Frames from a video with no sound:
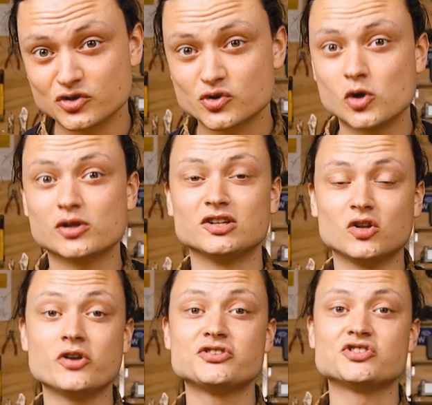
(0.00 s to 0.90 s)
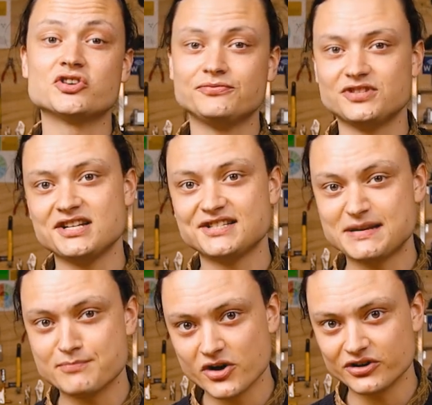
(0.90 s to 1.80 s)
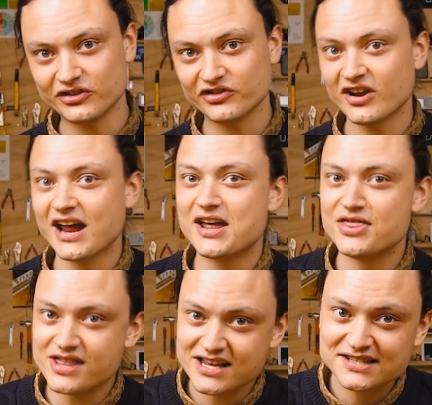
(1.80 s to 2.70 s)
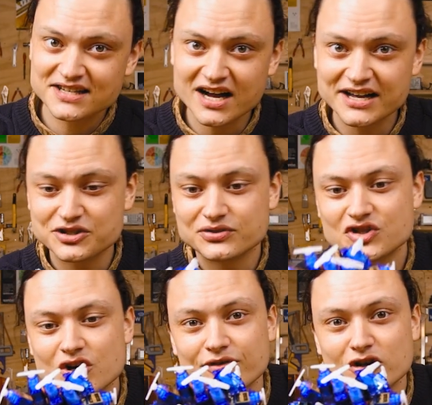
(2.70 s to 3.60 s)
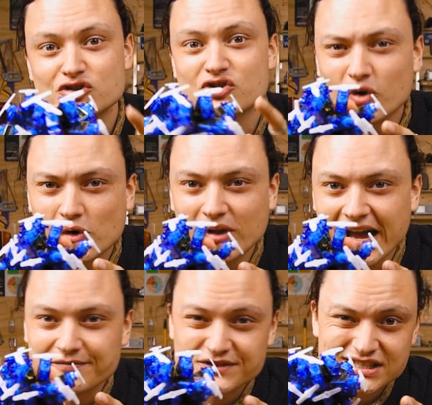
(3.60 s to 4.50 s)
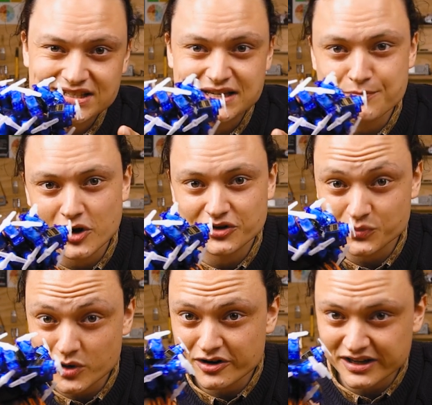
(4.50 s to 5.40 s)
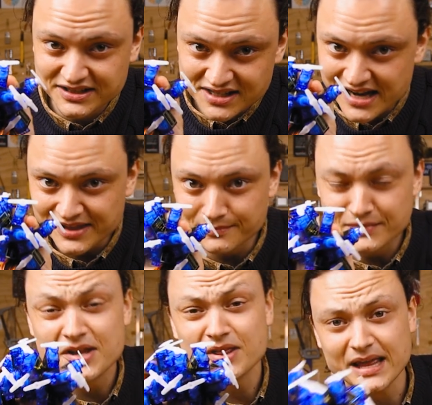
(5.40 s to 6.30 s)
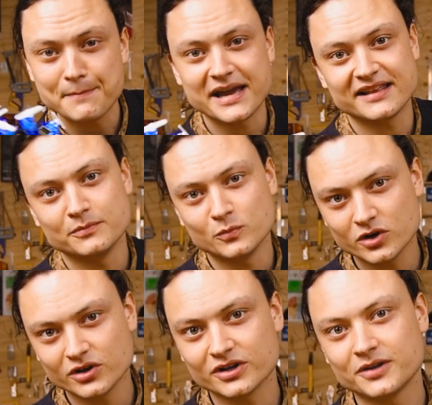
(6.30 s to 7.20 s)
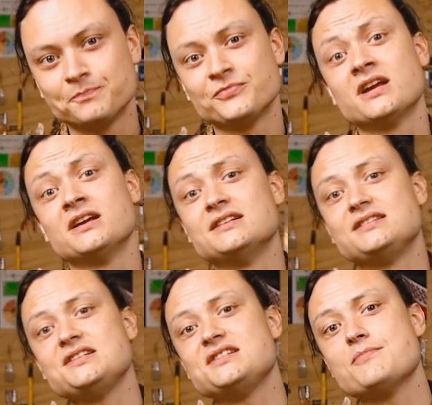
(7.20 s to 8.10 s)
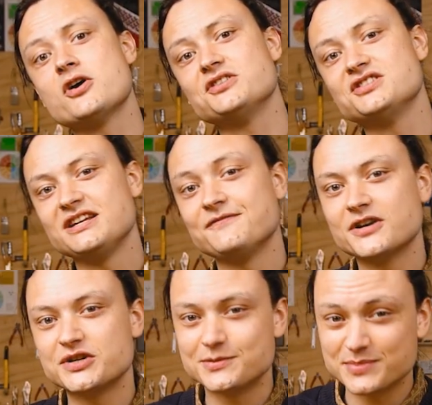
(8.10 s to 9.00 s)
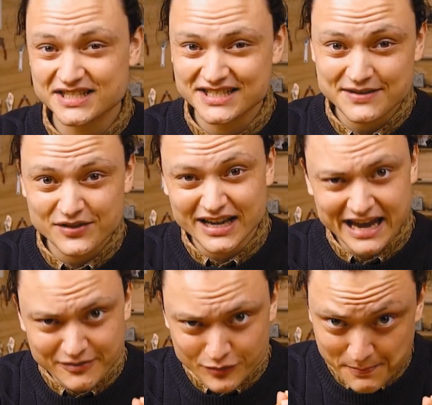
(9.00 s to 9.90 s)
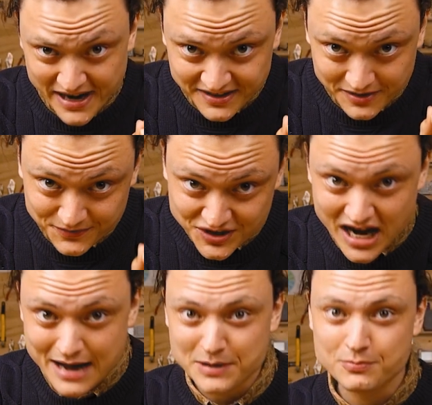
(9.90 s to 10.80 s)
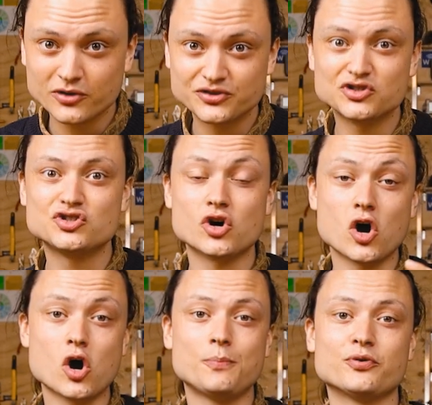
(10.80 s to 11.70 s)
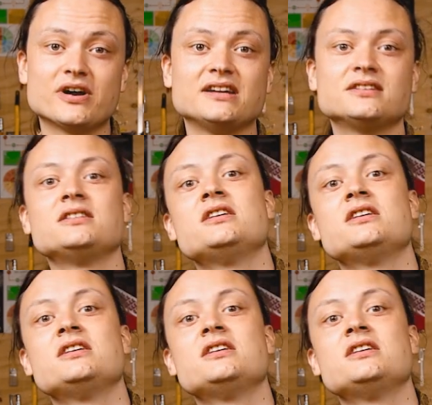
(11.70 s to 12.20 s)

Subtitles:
controlling lots of DC motors. And these kinds of servos all have DC motors wearing inside them that make them work. DC motors need very specific and repetitive timing pulses to operate.